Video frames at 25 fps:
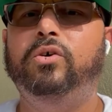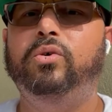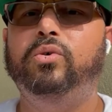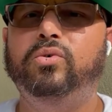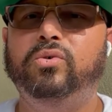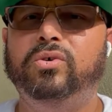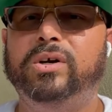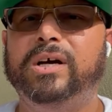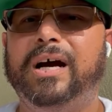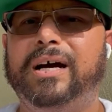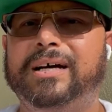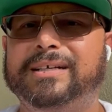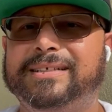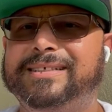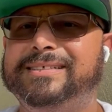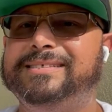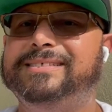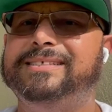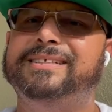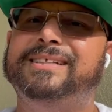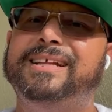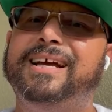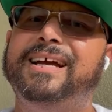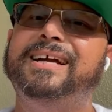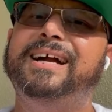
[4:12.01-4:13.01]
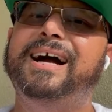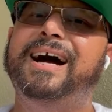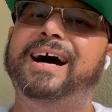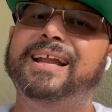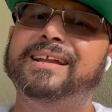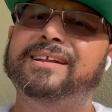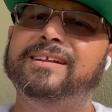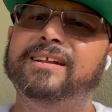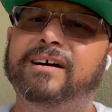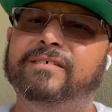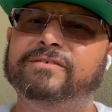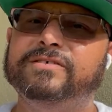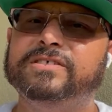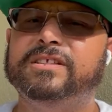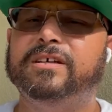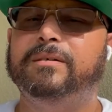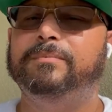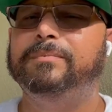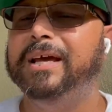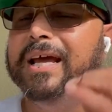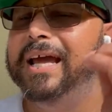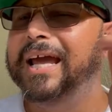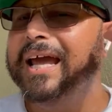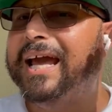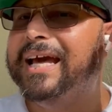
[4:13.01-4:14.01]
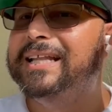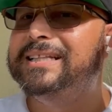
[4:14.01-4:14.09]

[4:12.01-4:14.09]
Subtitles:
who God is and that God loves them